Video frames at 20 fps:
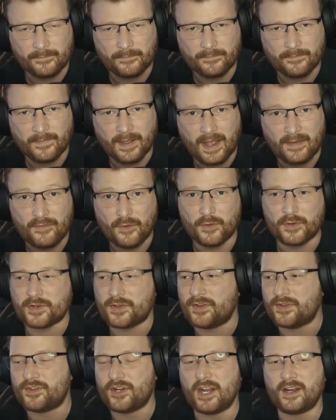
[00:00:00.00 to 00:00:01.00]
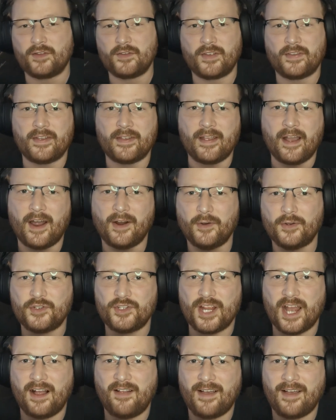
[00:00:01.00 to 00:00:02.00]
I've noticed on the channel that the ROG
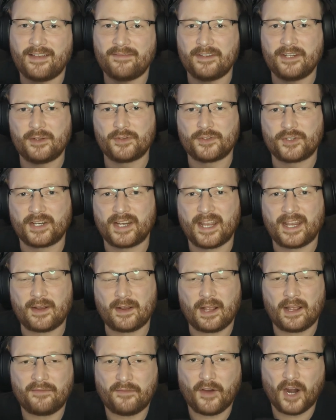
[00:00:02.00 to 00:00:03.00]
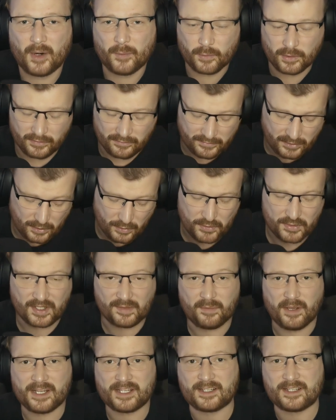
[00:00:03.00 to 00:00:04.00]
Ally videos are getting far more views than the
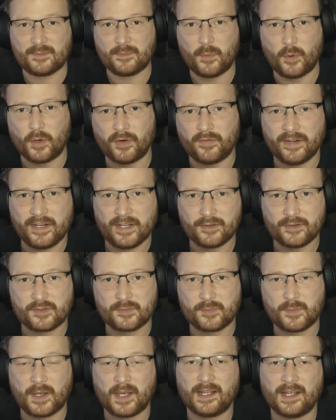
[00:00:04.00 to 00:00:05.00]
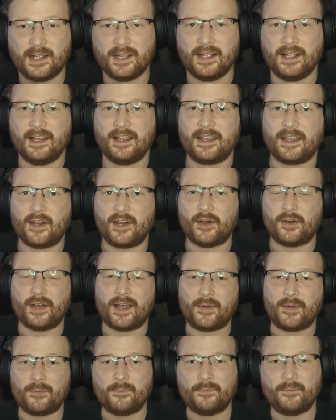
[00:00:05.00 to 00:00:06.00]
PlayStation Portal videos, but you know,
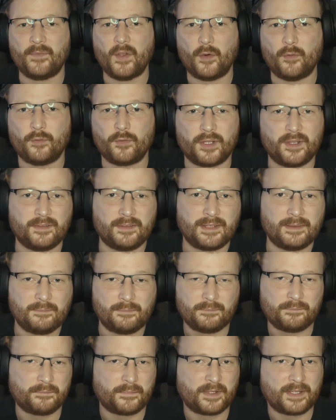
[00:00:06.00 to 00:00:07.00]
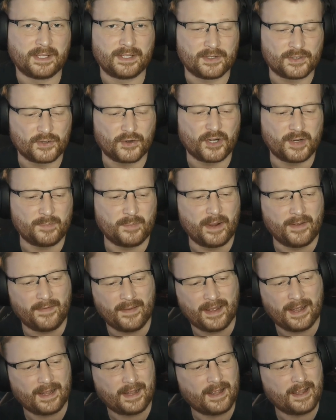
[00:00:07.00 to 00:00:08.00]
I'm not really concerned about
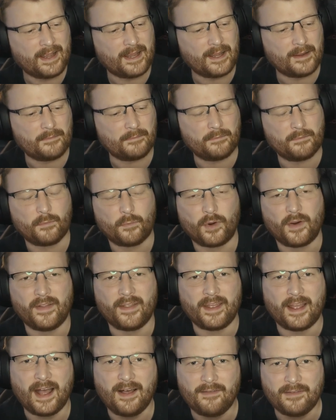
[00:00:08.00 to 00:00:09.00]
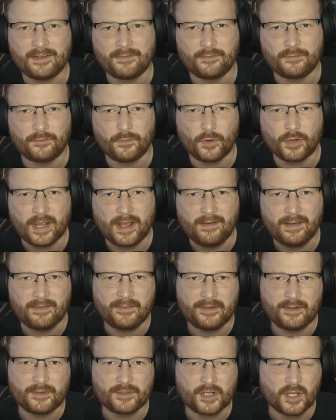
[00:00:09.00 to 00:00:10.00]
that. One of the ROG Ally
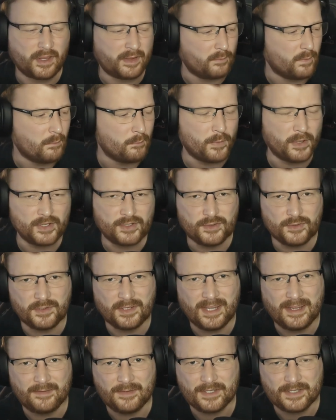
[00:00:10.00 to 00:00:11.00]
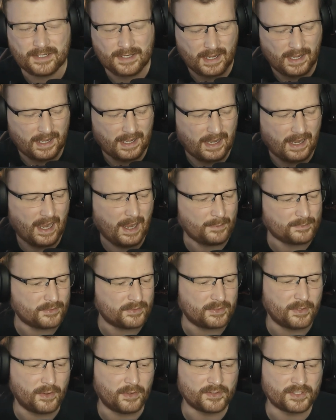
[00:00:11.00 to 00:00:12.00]
videos got like 1.2k, which is absolutely
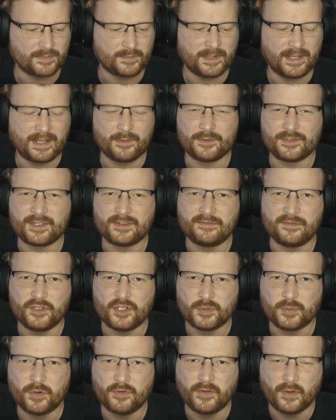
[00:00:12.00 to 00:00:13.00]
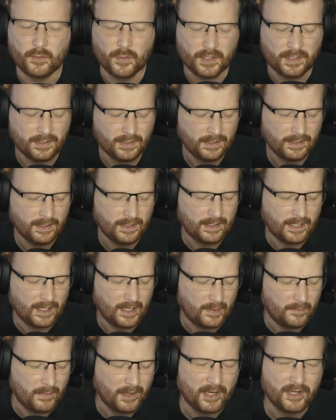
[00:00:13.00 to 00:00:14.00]
awesome. It was the future proofing one.
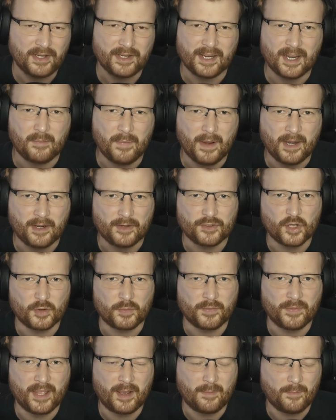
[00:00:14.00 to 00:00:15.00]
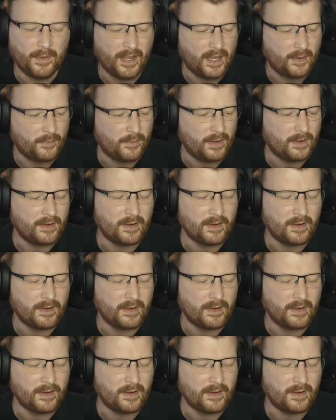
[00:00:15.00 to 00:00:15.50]
I could have done a better job on that, but anyway,